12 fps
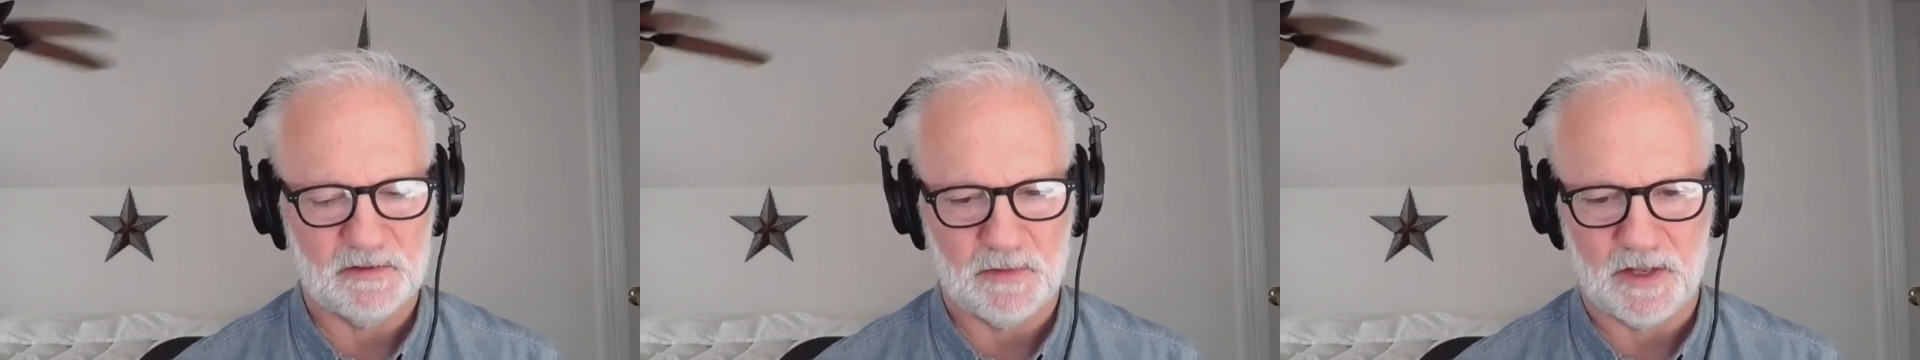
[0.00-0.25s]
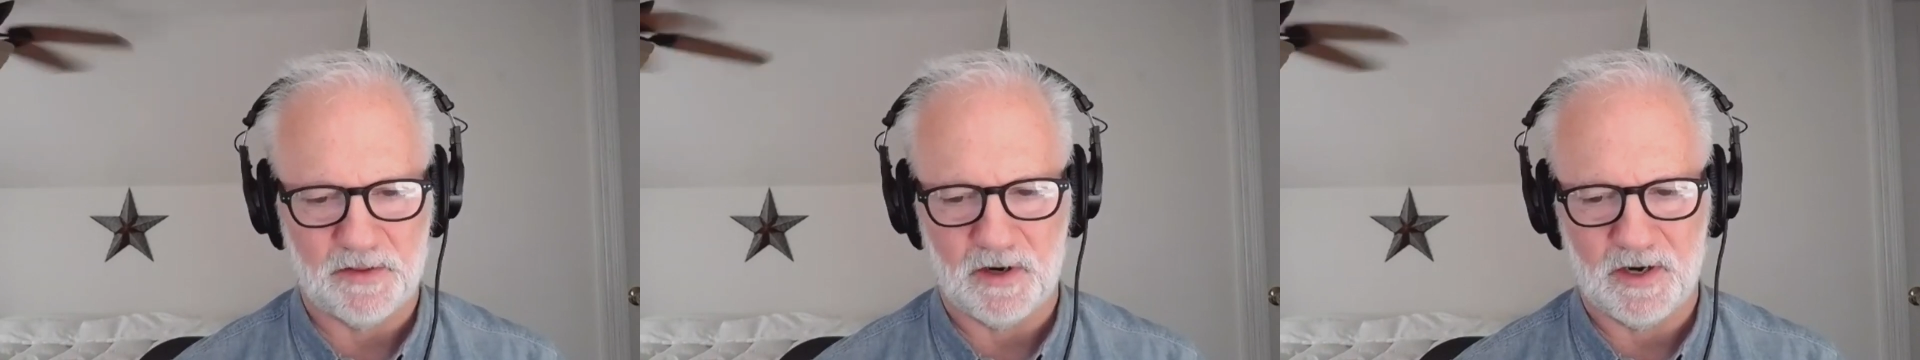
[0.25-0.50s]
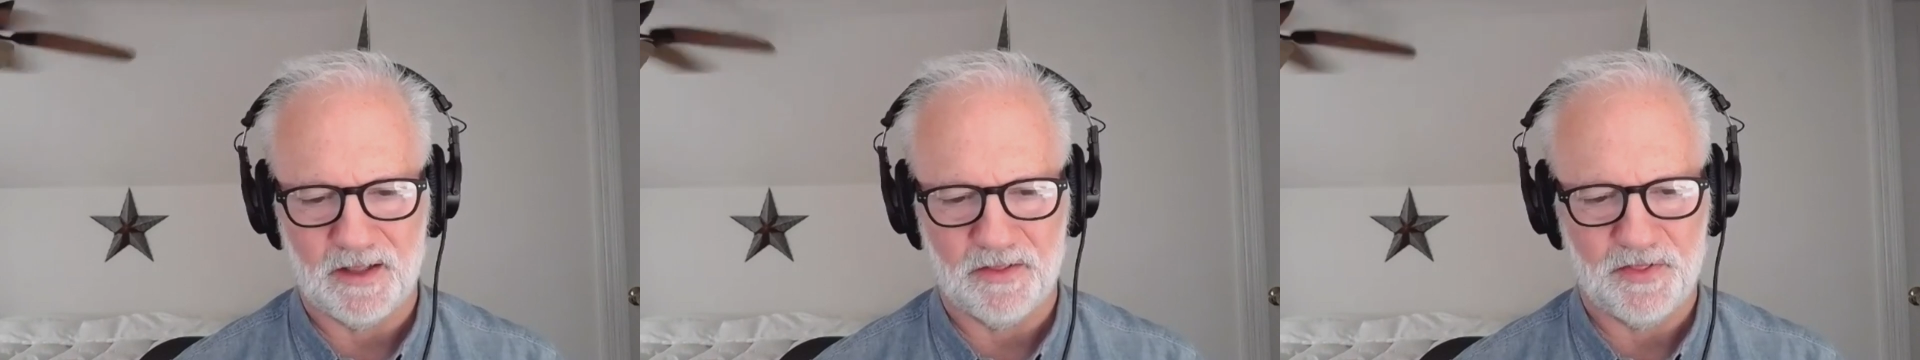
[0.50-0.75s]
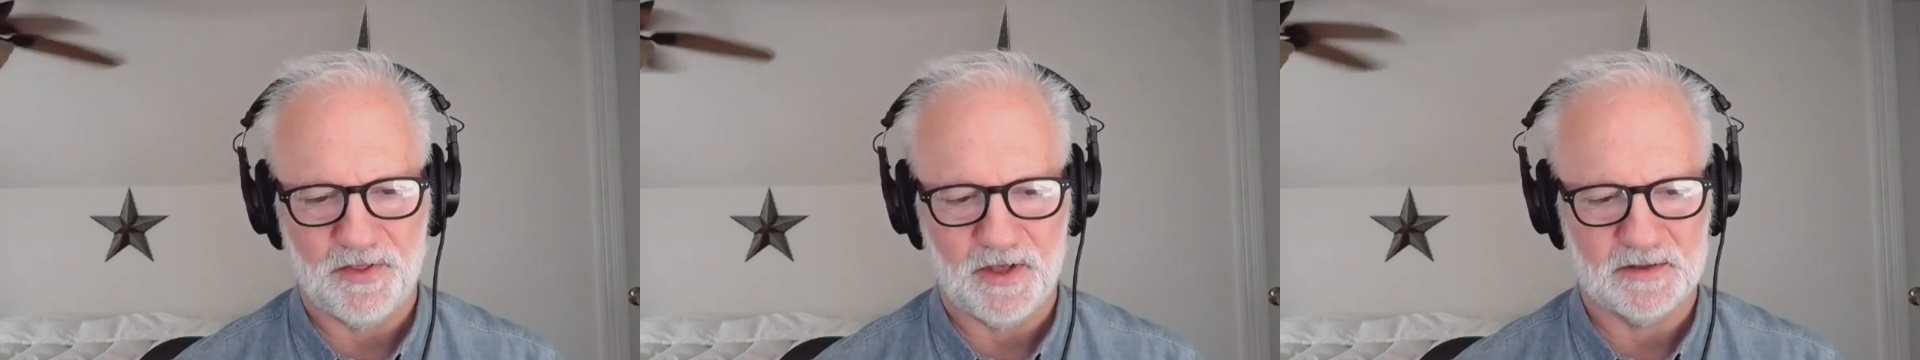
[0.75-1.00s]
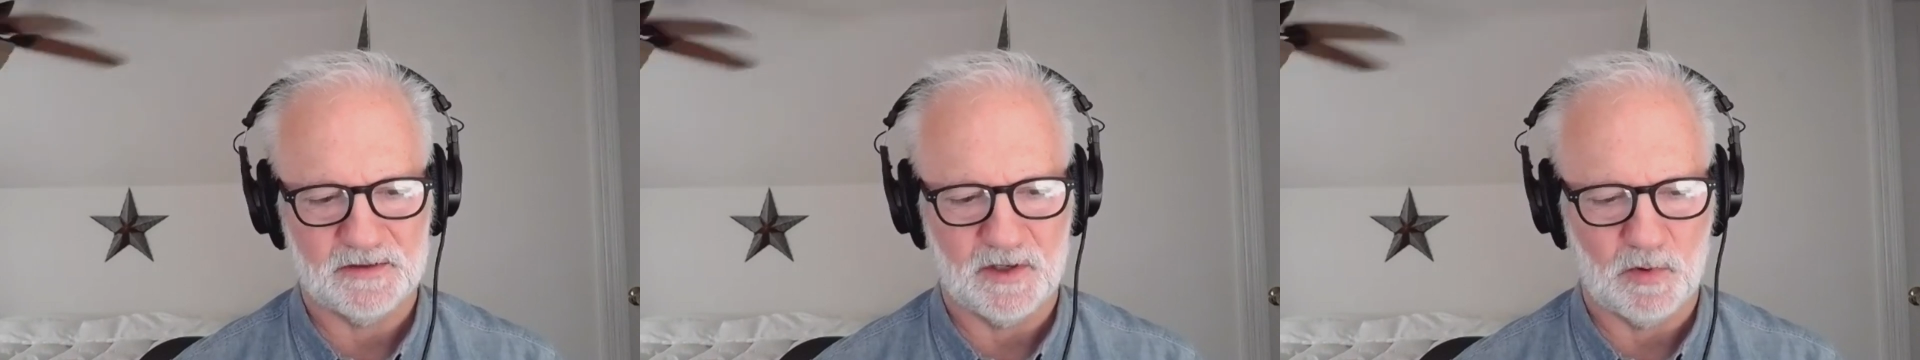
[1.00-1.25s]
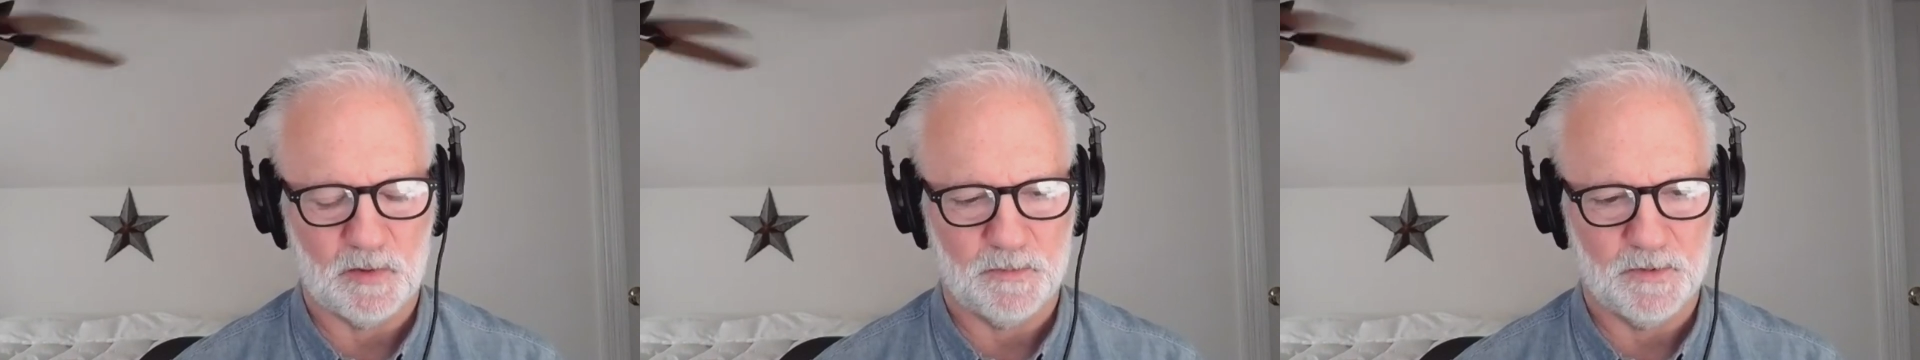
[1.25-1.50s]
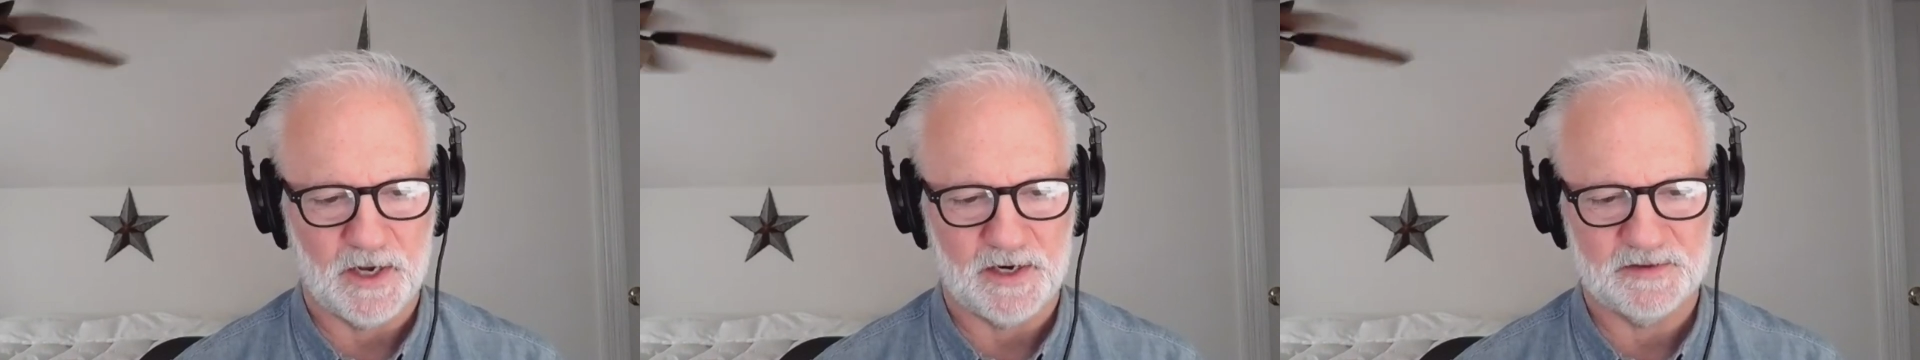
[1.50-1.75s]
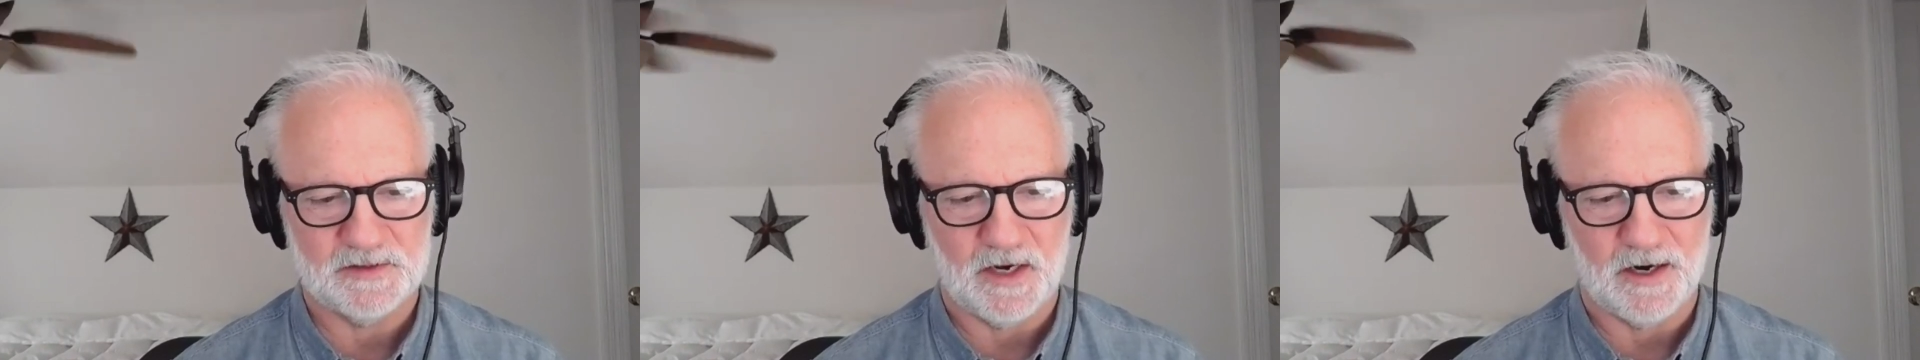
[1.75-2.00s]
some other health things that were
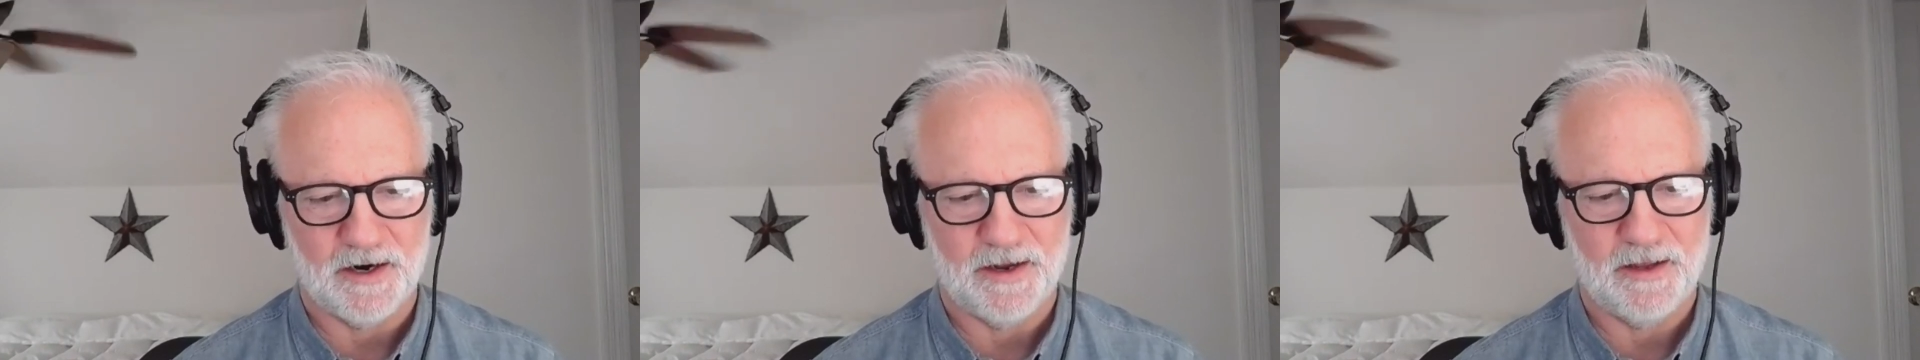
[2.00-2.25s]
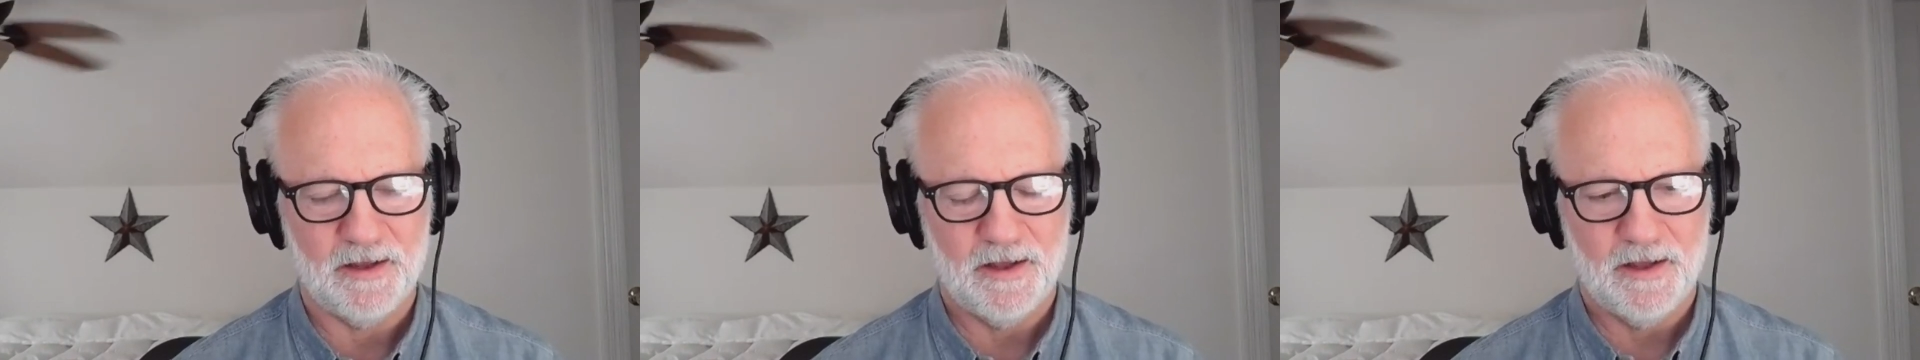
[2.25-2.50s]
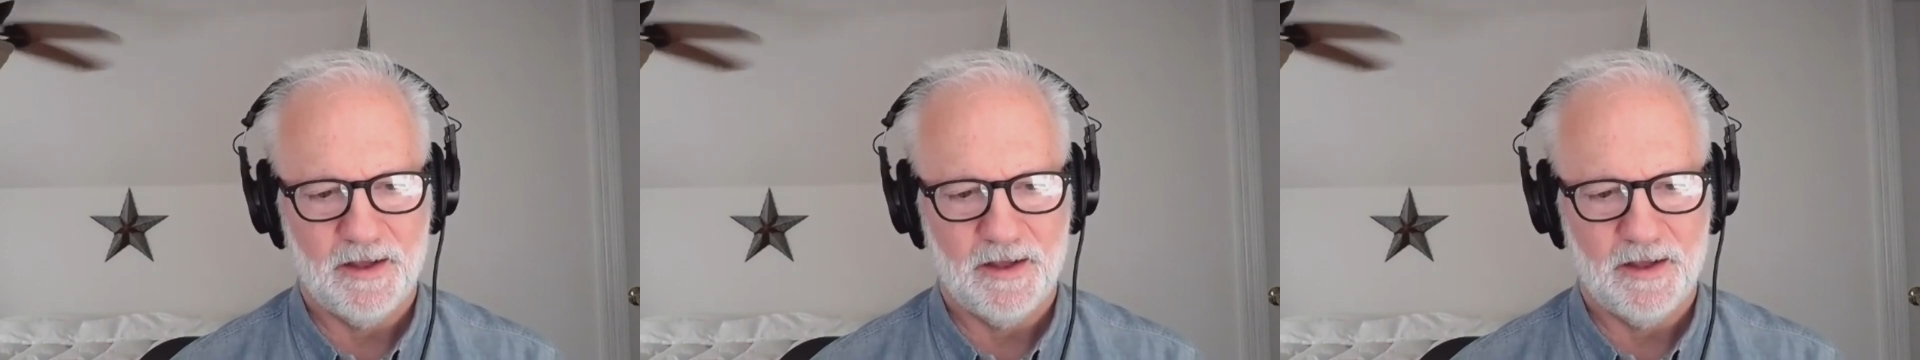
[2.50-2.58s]
kind of scary.